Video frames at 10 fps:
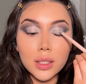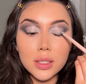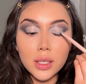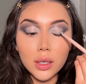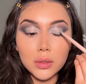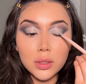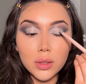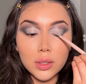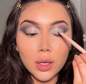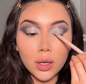this out so
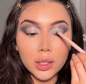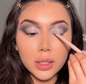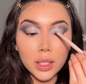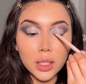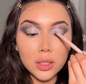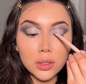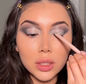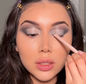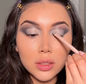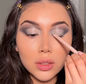there aren't any
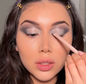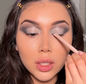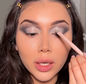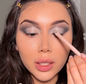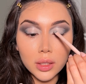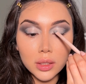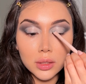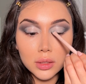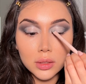creases on your eyelid.